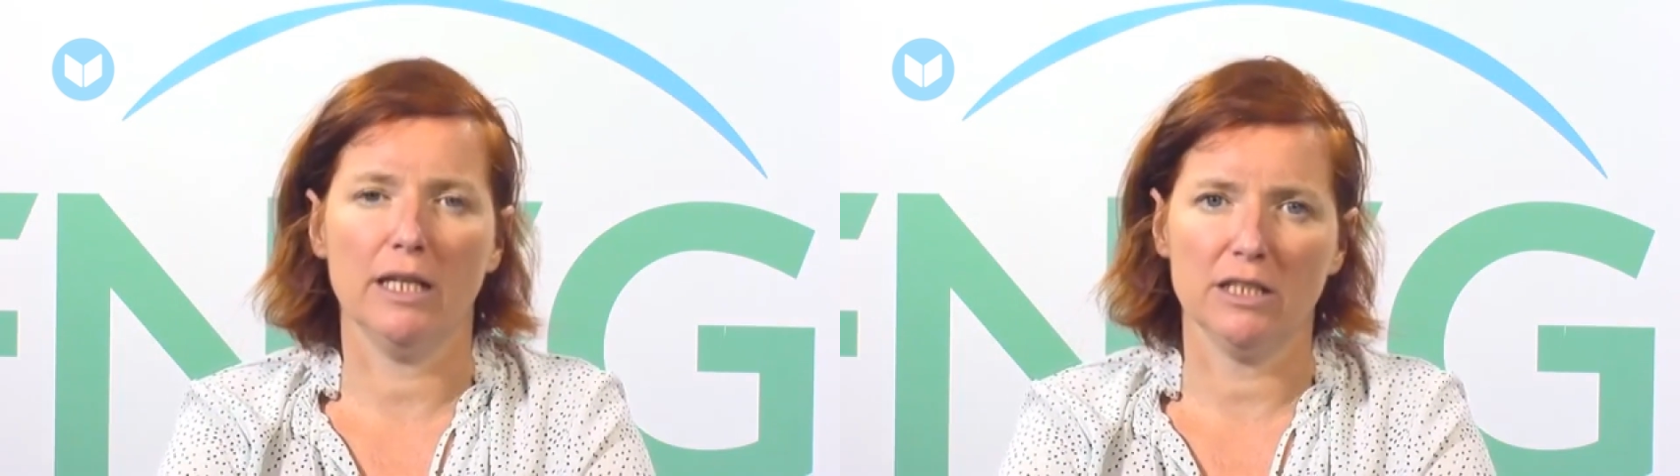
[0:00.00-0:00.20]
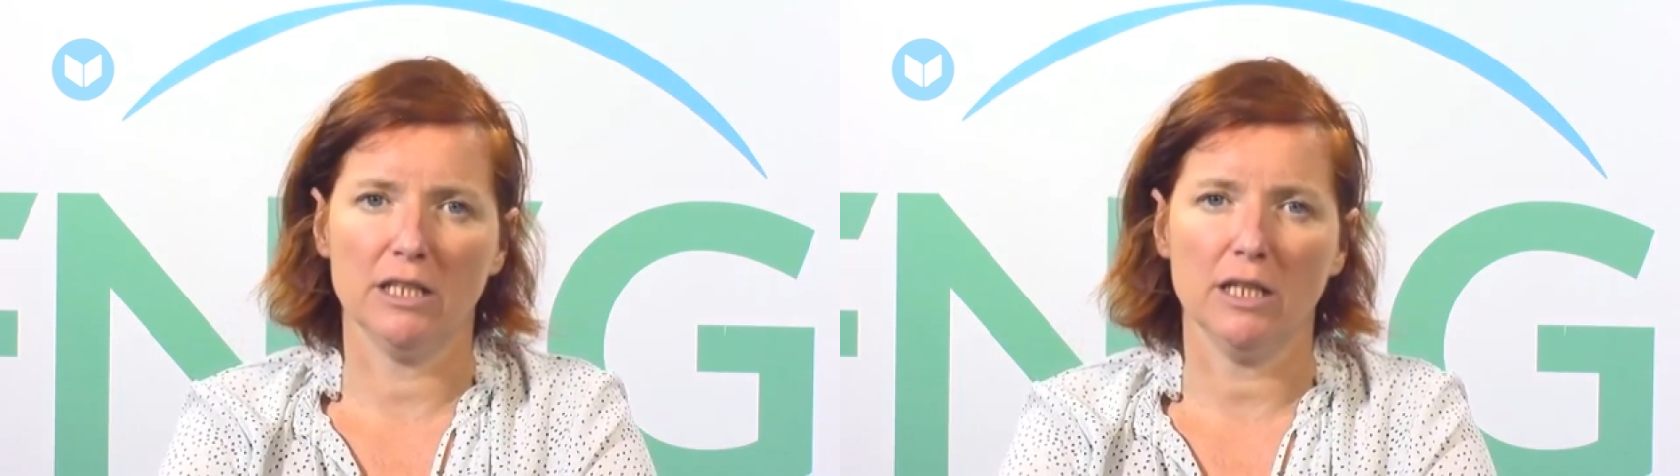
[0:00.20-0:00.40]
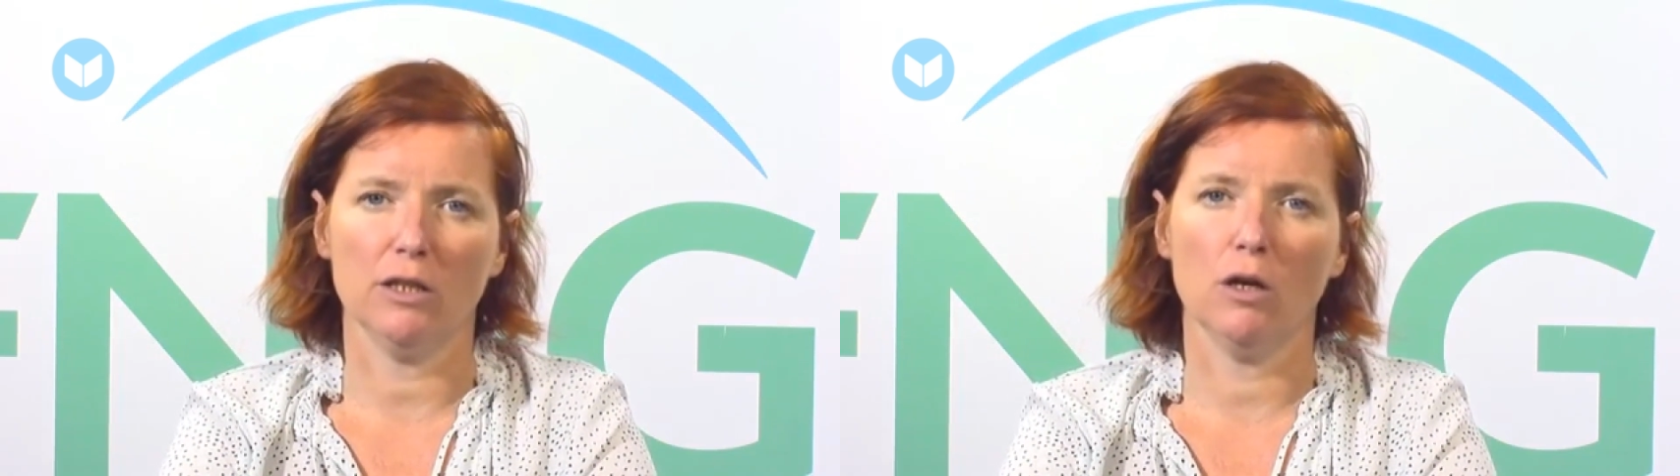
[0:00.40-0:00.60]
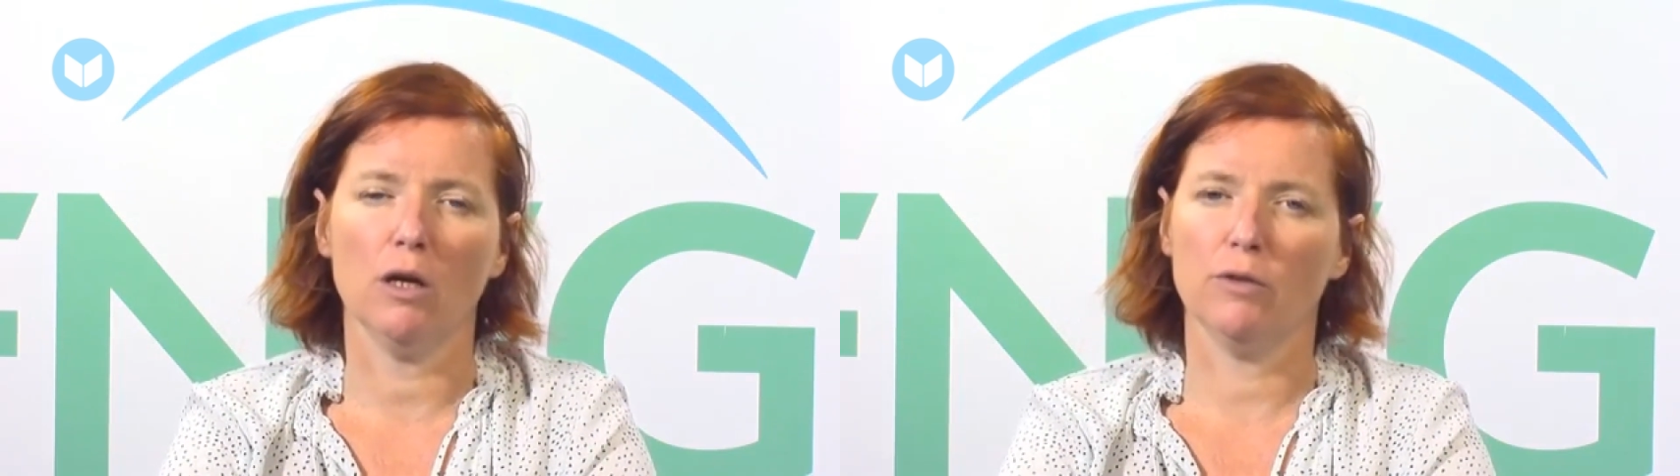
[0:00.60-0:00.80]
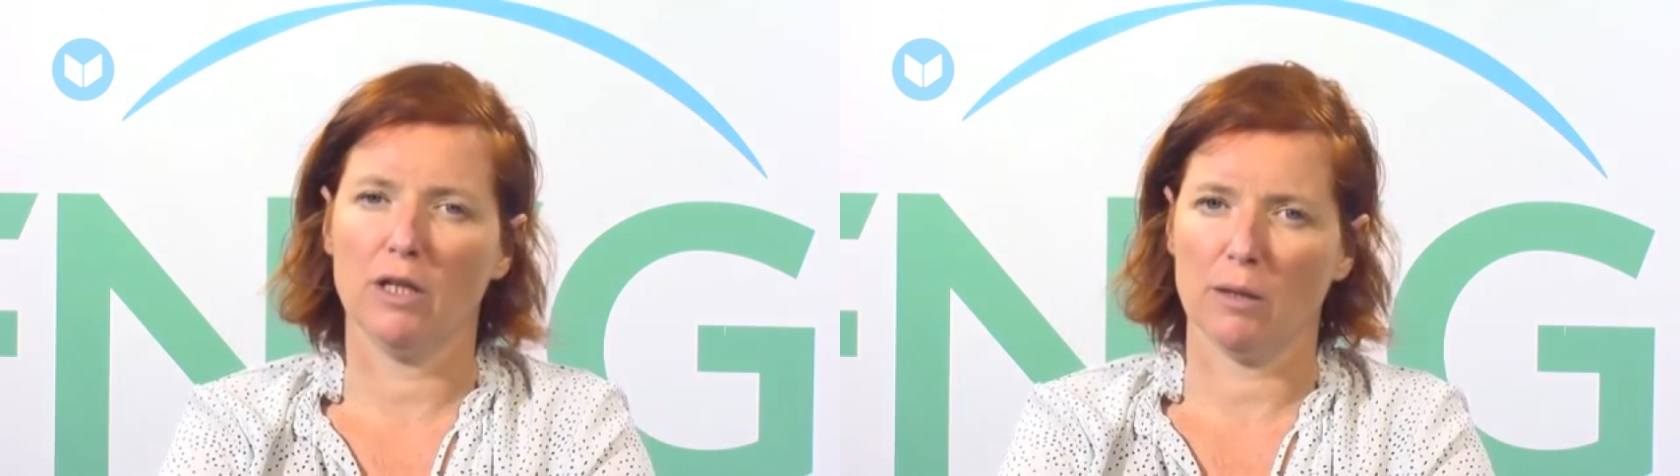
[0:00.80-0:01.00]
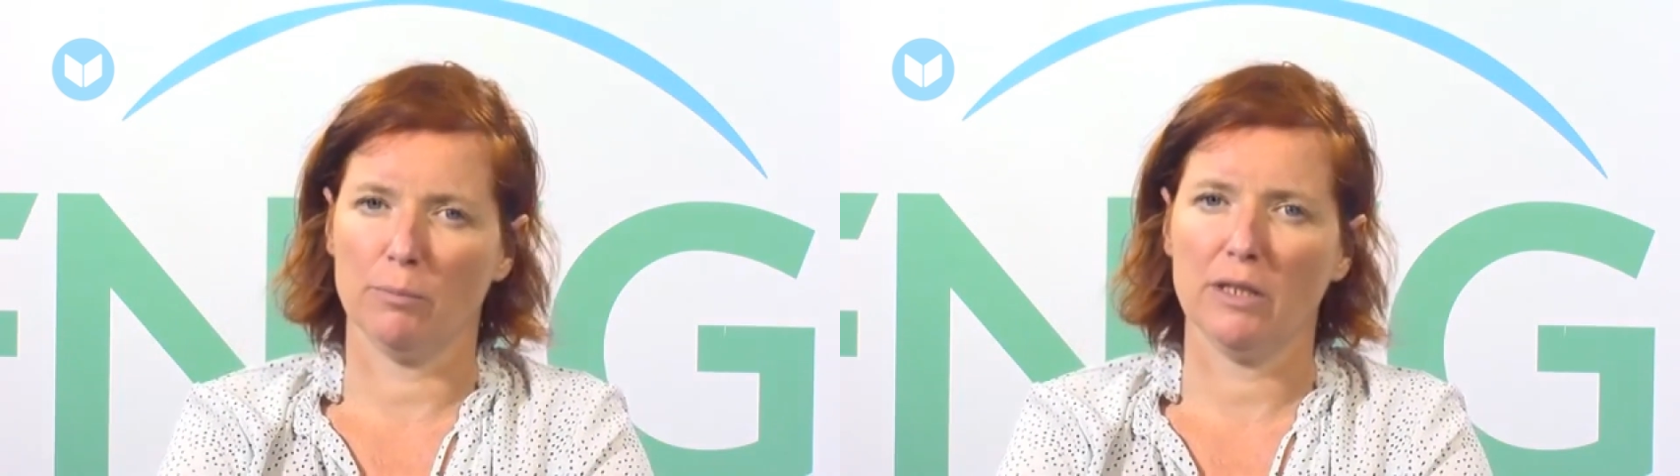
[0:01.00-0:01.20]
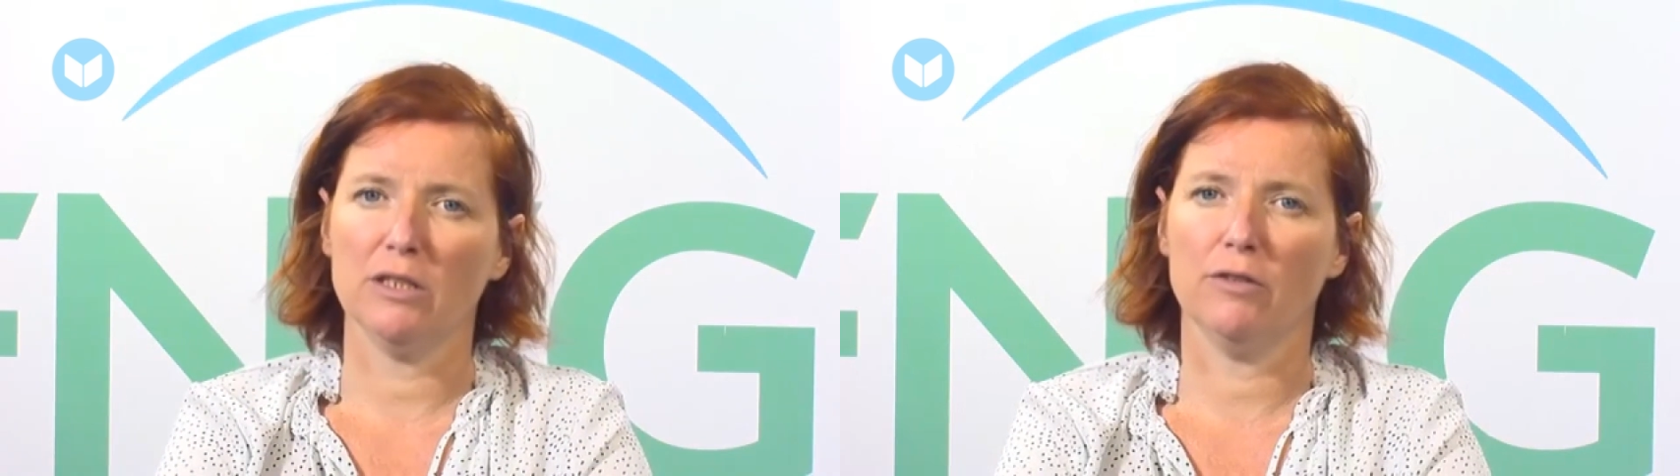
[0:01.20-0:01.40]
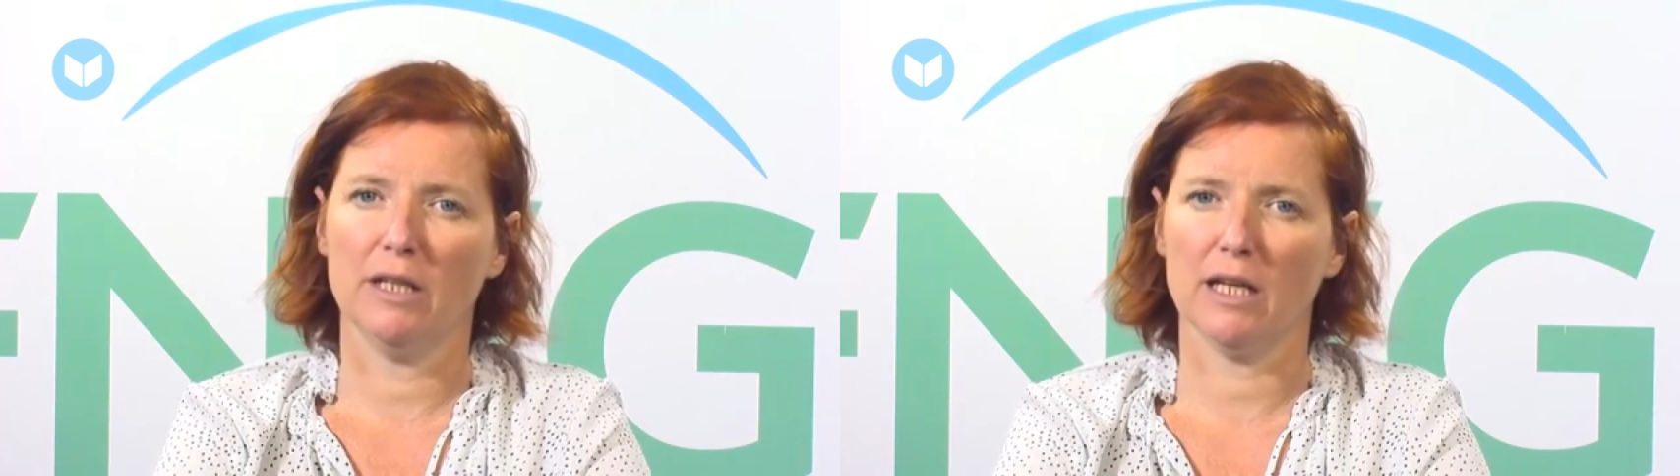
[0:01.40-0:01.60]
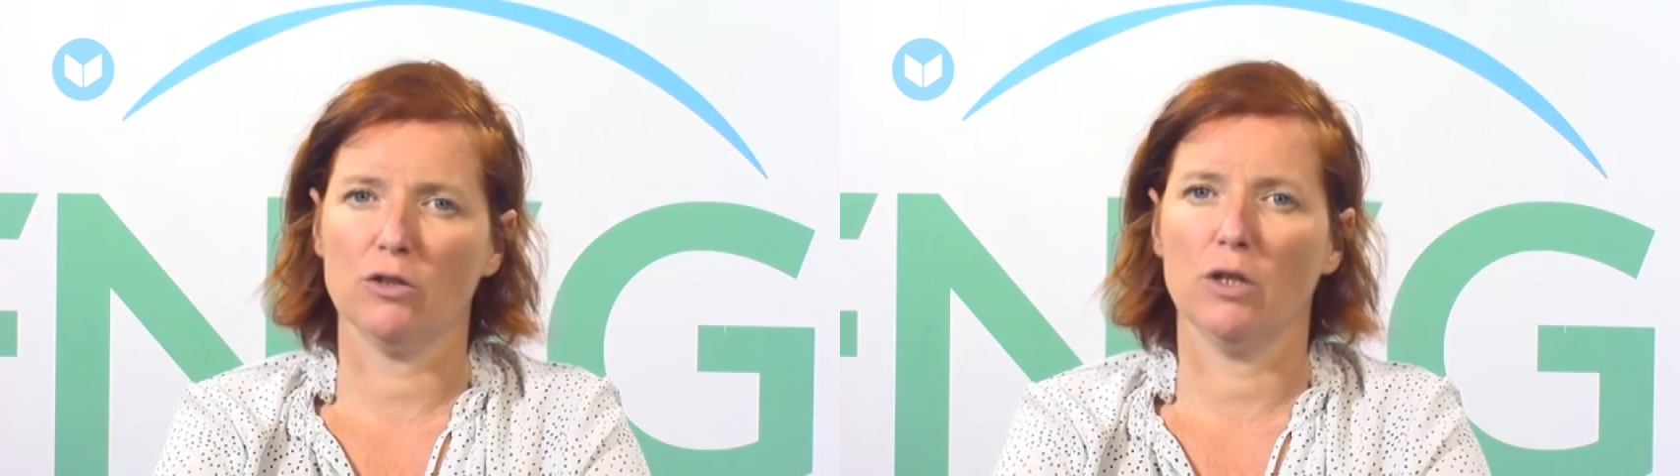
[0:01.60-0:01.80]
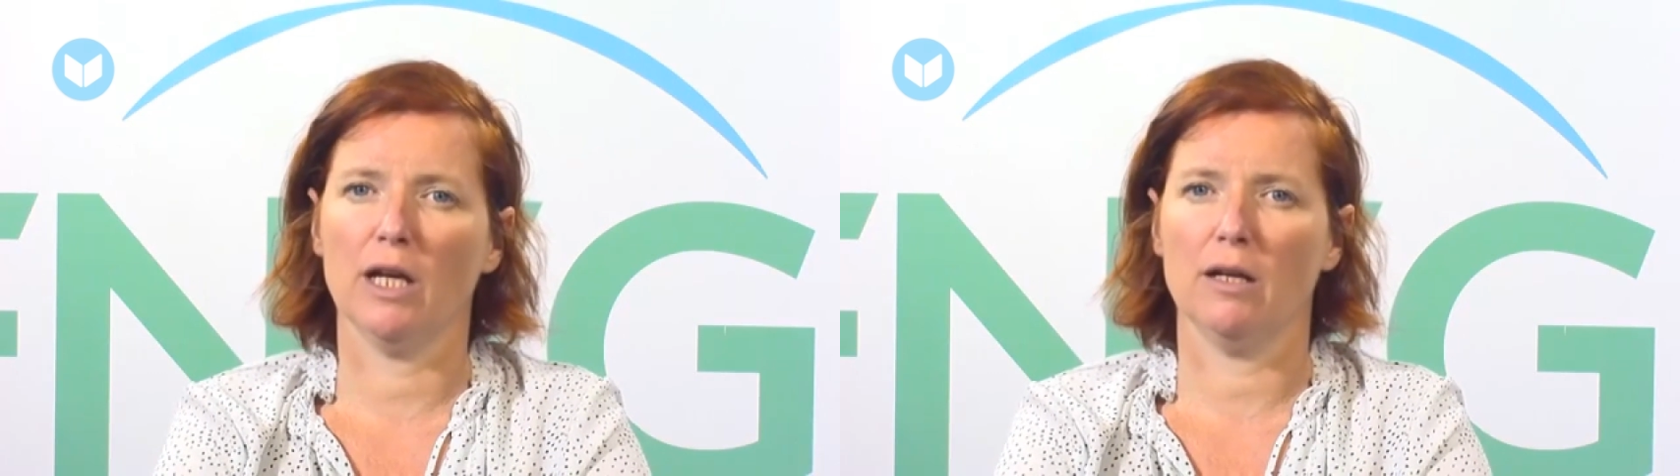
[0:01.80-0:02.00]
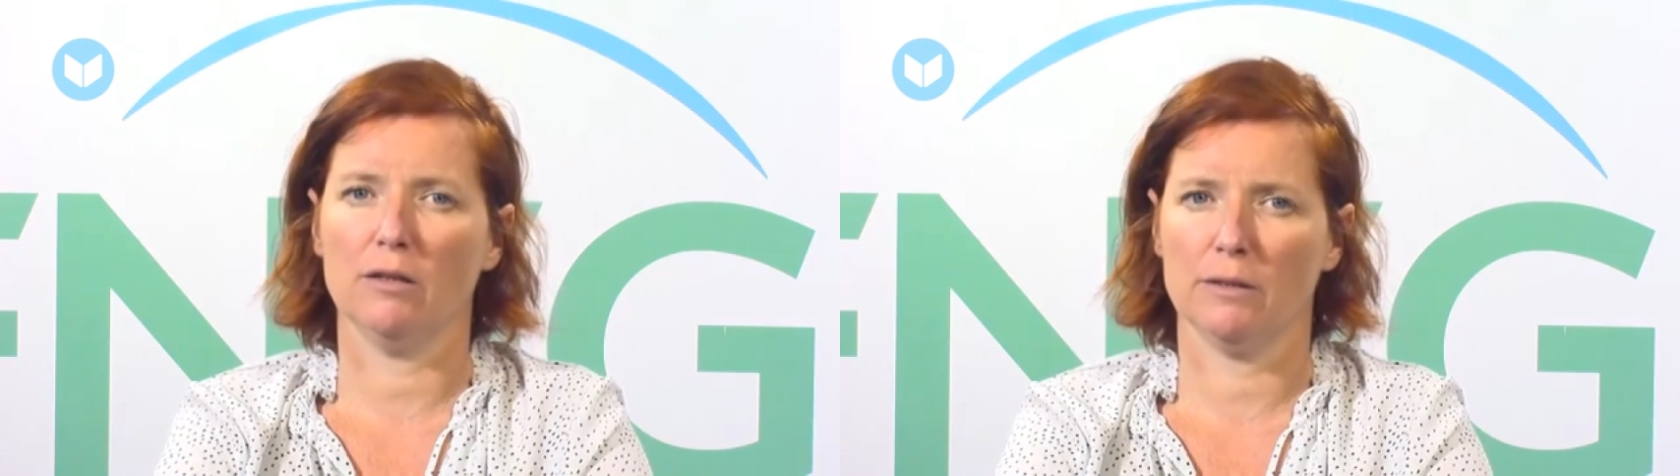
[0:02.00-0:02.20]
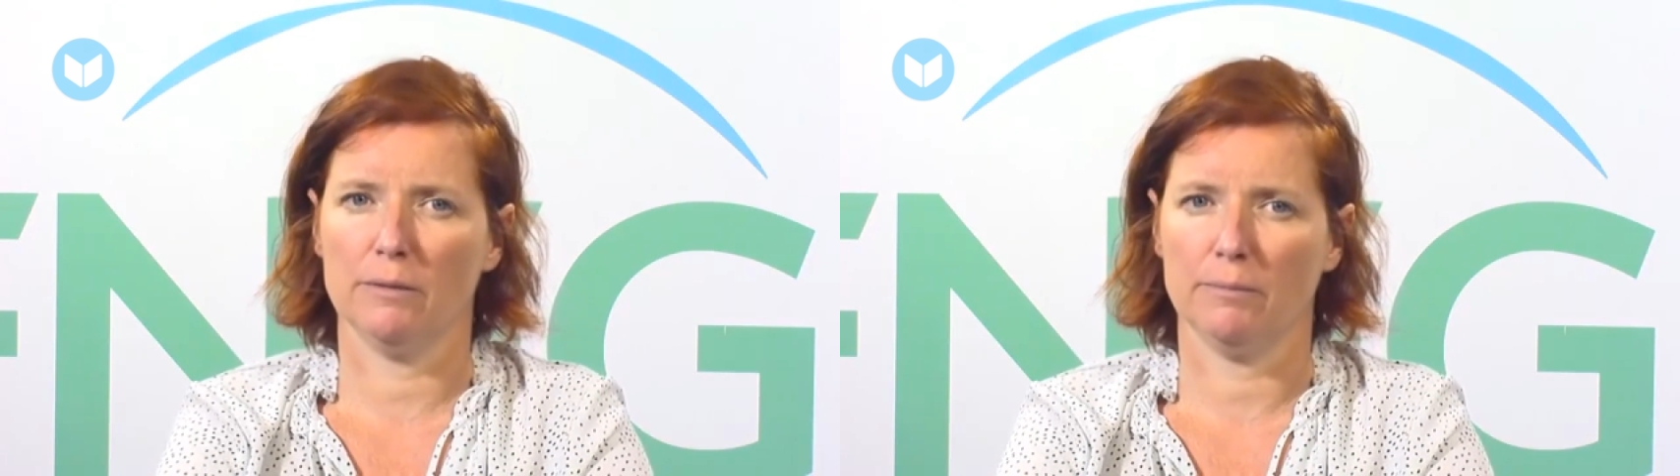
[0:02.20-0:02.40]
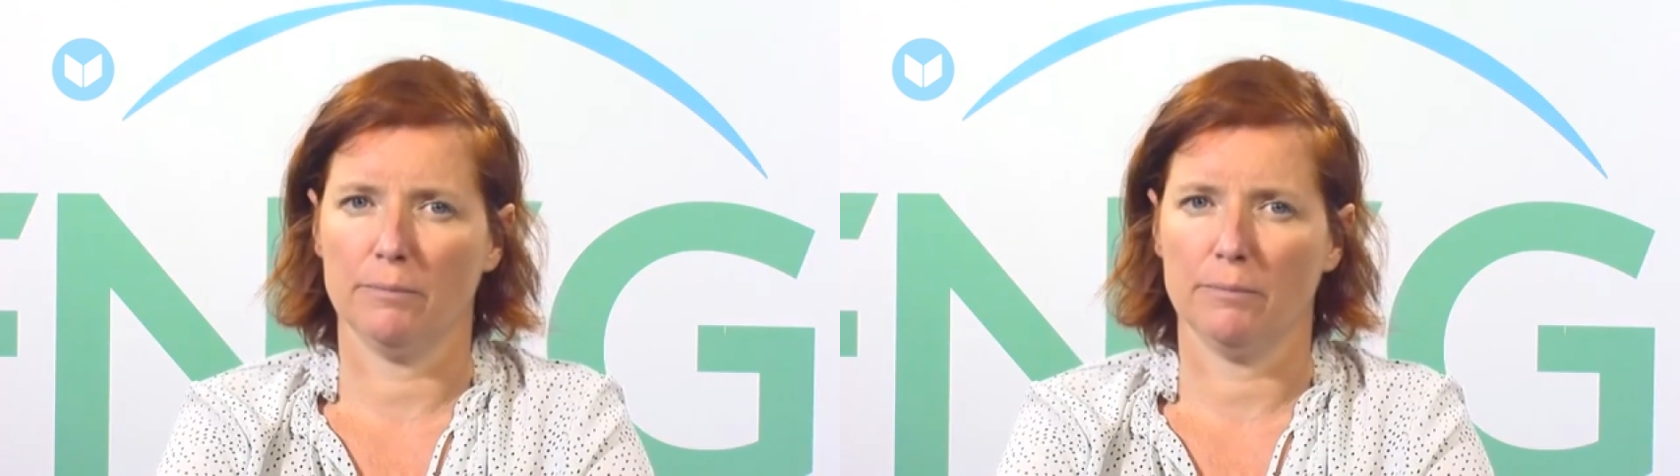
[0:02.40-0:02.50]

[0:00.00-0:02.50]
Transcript: indicator of the company's financial health.